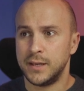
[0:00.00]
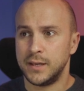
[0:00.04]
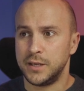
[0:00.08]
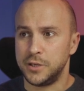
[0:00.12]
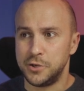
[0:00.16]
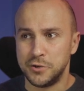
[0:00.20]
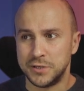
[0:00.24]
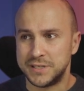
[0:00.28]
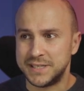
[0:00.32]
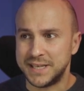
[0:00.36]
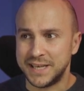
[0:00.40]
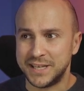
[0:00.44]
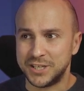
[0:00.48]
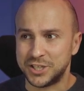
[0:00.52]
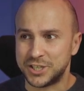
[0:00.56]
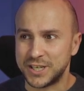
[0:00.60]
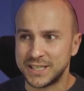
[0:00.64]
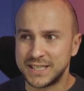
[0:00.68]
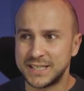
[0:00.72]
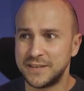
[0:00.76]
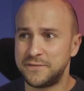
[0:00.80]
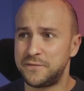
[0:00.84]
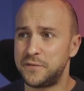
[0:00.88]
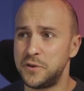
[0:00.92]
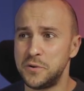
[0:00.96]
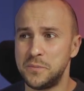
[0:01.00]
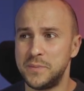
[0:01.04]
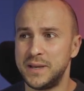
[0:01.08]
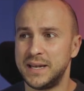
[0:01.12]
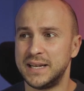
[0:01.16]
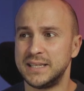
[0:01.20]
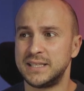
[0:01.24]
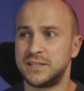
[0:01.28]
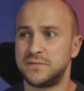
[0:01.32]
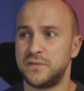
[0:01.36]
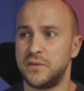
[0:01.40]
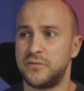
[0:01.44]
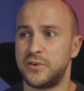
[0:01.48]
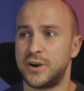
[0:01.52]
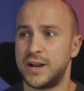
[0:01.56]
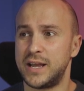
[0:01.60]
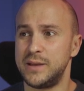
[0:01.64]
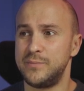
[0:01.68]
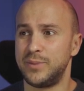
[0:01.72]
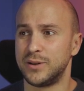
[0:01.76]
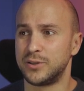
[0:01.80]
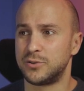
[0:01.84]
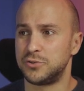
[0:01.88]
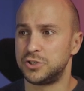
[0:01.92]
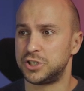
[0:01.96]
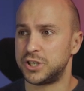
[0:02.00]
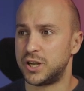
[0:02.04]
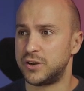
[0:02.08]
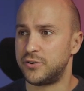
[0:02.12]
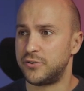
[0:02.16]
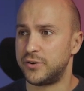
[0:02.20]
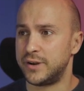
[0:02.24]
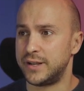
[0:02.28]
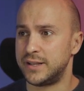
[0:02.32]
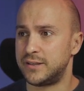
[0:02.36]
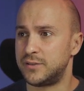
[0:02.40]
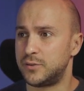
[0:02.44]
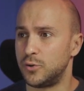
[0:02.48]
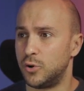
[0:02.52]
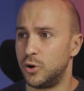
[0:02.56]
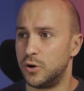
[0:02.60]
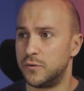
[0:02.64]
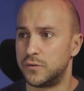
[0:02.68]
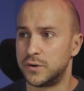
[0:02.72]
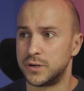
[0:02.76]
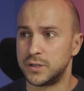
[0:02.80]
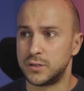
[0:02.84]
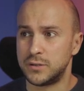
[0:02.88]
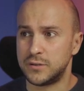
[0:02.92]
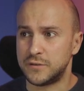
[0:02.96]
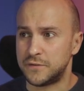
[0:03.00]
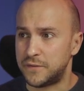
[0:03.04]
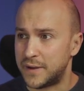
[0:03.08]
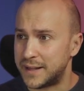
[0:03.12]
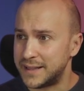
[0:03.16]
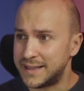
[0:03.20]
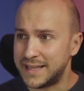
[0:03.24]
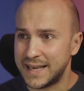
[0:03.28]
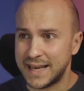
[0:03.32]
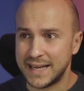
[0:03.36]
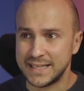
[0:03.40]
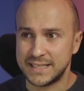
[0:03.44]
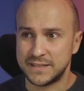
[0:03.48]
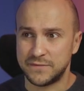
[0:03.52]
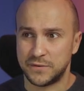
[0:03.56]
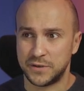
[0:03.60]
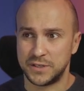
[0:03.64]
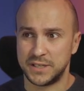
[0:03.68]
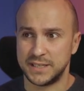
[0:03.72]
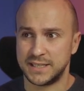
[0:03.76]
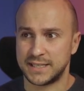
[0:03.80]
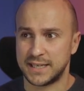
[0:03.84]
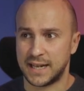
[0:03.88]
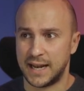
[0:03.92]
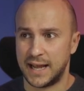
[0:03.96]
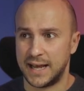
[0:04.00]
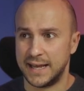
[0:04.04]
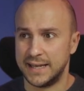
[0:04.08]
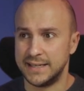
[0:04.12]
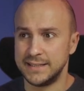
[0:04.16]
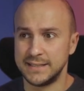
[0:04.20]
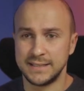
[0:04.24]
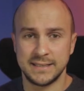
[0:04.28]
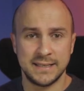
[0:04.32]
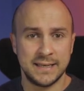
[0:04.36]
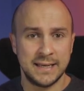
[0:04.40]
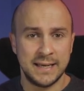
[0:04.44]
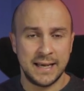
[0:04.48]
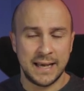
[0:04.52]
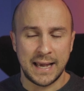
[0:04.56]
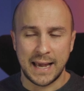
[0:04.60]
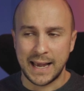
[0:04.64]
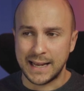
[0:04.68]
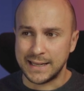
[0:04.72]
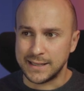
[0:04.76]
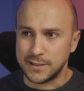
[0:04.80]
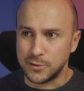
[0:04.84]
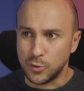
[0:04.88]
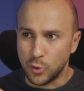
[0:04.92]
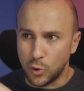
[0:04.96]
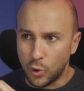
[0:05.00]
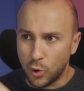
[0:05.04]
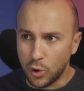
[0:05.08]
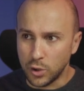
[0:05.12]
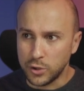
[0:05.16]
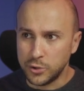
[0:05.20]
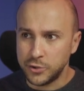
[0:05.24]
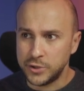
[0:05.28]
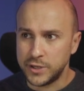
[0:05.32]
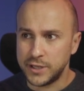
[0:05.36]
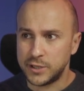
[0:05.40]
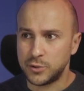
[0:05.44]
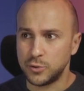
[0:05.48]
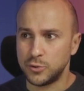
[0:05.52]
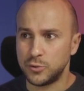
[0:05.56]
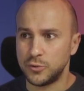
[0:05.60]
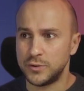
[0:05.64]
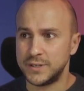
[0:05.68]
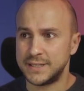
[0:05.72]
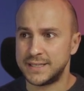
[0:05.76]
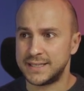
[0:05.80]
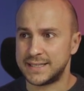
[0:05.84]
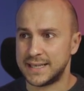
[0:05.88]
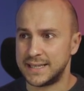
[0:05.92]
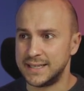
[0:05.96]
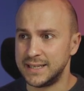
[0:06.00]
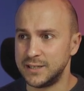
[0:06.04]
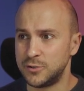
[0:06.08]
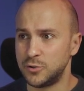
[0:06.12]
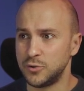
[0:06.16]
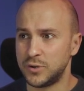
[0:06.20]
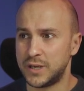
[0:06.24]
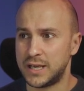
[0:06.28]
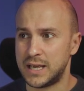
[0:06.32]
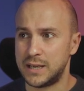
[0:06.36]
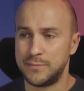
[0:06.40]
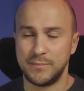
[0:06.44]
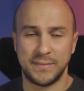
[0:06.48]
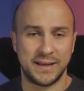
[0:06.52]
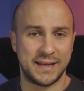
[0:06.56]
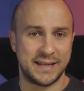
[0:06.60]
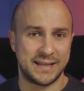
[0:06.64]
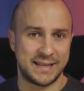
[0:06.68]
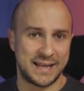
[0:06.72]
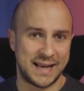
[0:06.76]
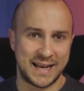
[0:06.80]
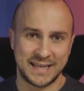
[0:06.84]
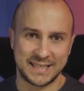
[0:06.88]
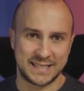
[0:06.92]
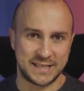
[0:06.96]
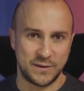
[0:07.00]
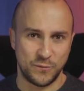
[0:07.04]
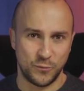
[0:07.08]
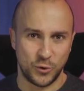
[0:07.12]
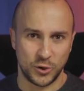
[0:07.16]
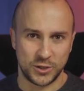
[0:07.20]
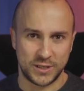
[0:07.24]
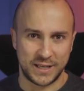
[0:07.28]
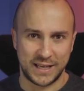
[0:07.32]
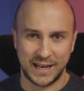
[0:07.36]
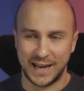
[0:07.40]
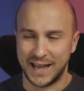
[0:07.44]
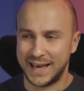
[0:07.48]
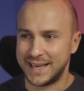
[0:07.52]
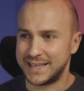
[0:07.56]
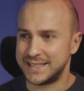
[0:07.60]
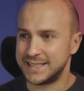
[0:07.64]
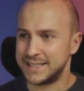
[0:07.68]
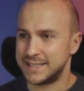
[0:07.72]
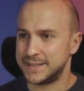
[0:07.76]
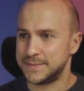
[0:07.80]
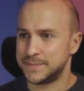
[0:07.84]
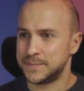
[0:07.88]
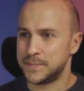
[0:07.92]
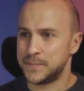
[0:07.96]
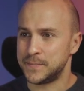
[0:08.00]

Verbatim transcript: You see, in just a few minutes we were able to generate over twenty ads for this client, and all you need to do is send it to him and ask him what he likes.